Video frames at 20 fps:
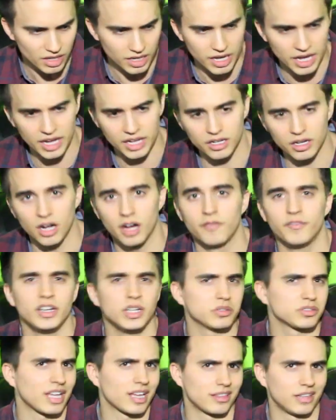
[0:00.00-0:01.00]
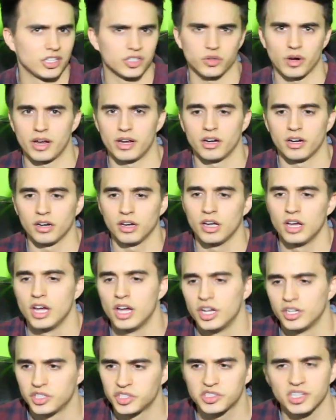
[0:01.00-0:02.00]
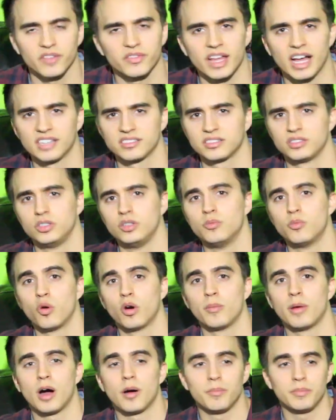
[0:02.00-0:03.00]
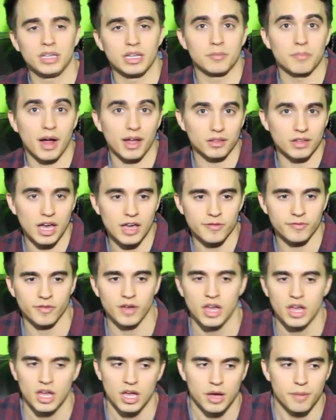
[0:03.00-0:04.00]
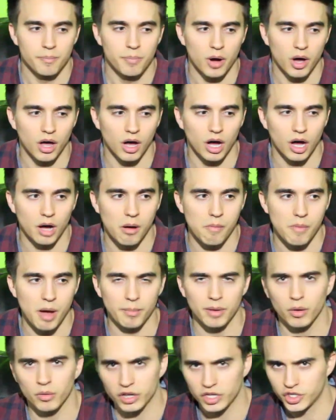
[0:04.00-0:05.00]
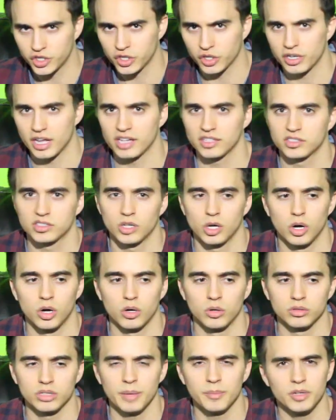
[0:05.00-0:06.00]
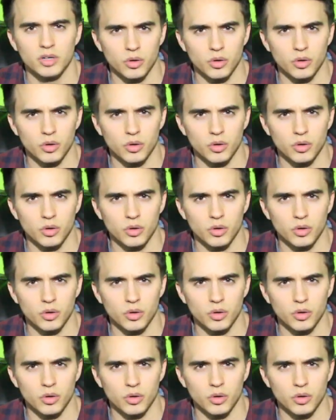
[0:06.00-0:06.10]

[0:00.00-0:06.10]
and videos like this right here. Just stuff that has to do more about me and my life. But I'm not really sure yet, so let